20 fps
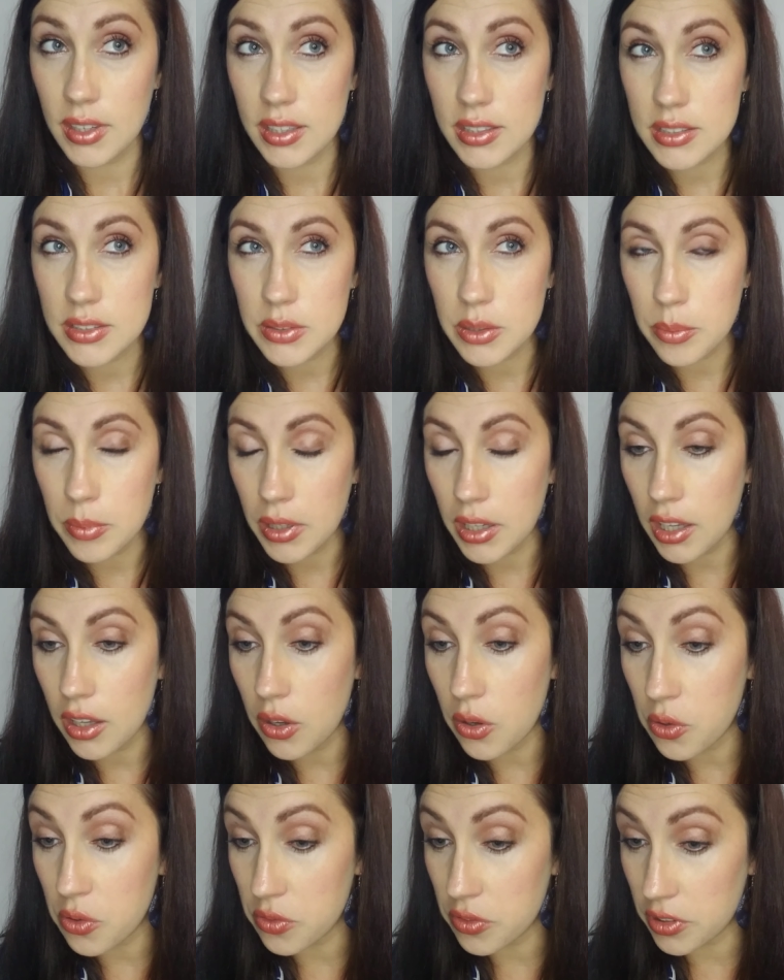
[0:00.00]
So we
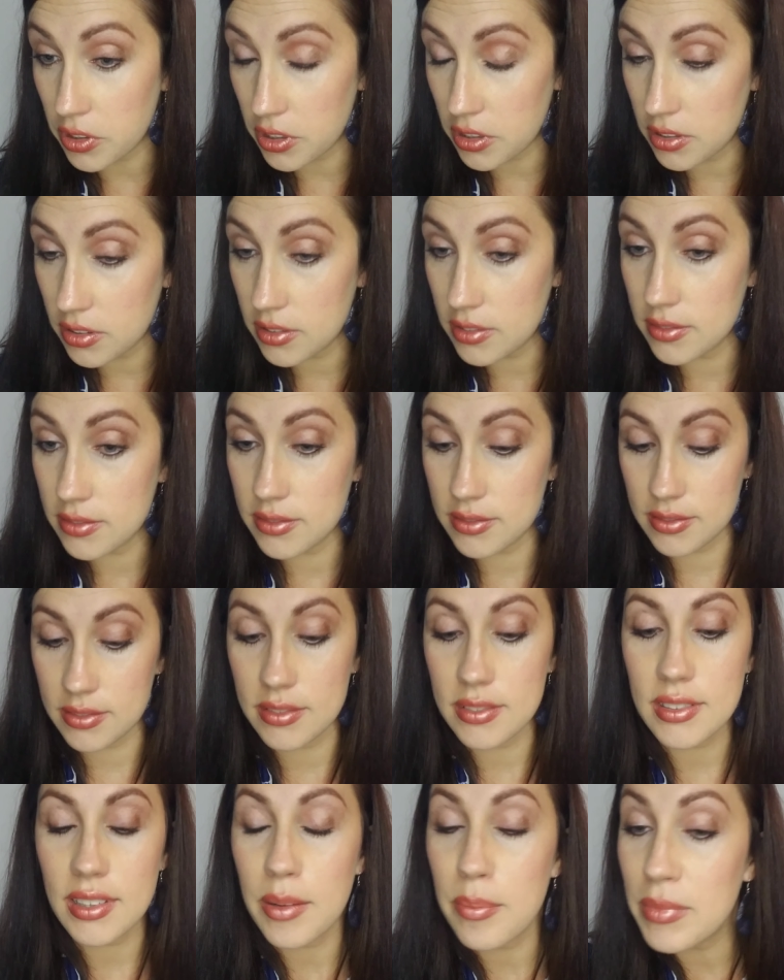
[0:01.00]
get over,
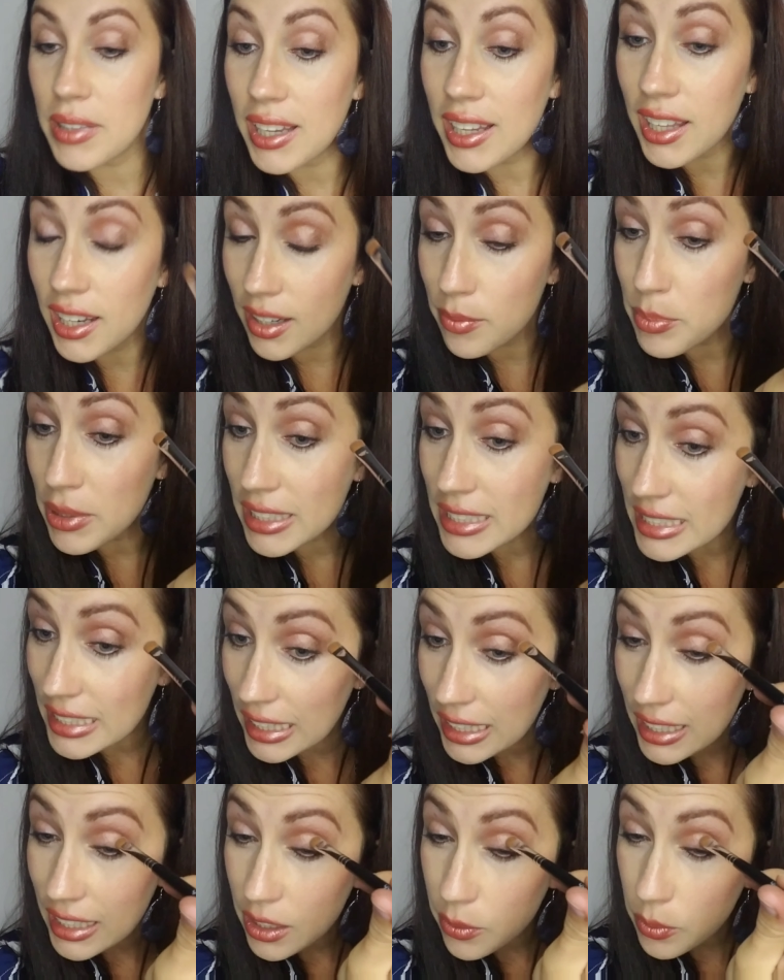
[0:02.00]
blending
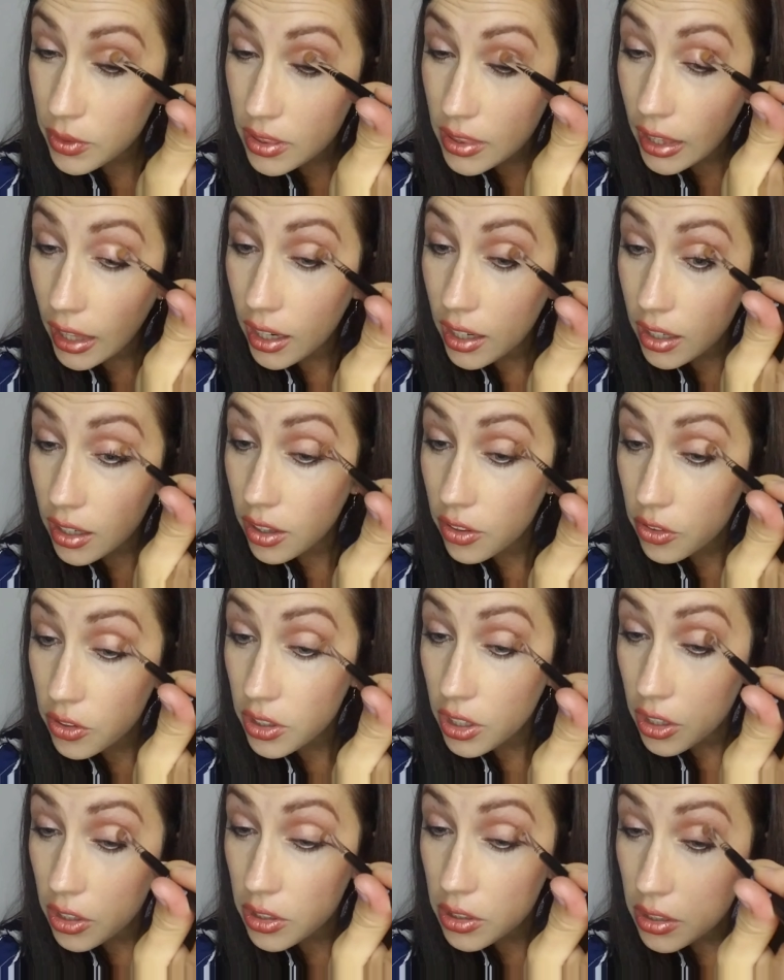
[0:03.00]
it in with that other
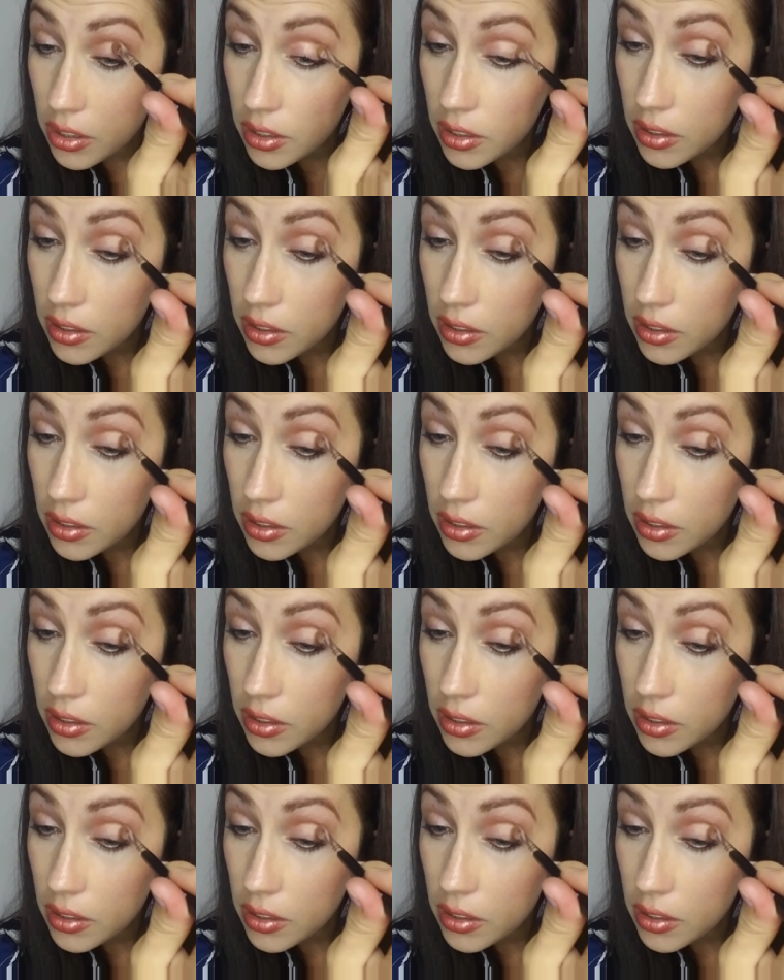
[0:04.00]
color.